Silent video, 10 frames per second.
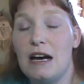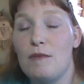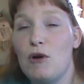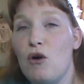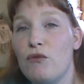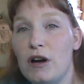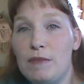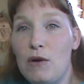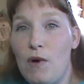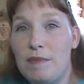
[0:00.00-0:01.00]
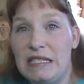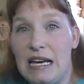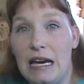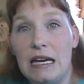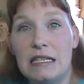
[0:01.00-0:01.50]
Over on my
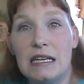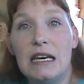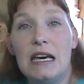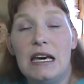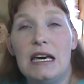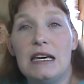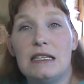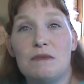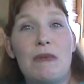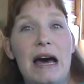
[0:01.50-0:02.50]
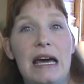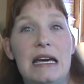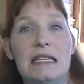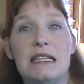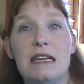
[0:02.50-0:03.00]
website is
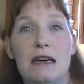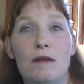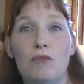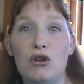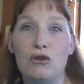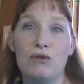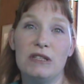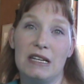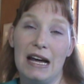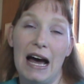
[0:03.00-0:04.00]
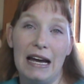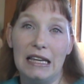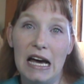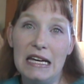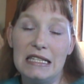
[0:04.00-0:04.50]
my team news and
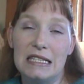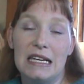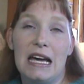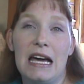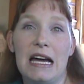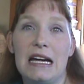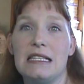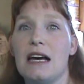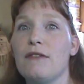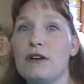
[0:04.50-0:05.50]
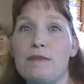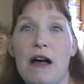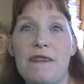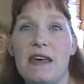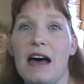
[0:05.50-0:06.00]
highlights, and every
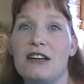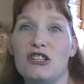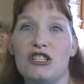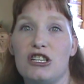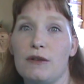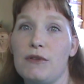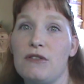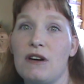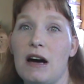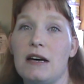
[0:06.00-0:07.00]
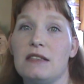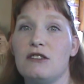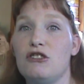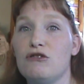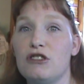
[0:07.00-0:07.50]
month I just share with you guys.
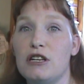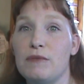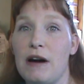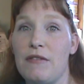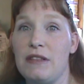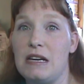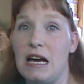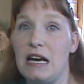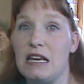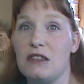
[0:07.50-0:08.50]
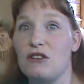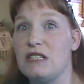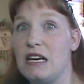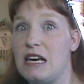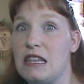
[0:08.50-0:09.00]
It's usually around the 9th or
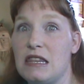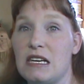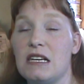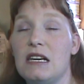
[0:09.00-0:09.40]
10th,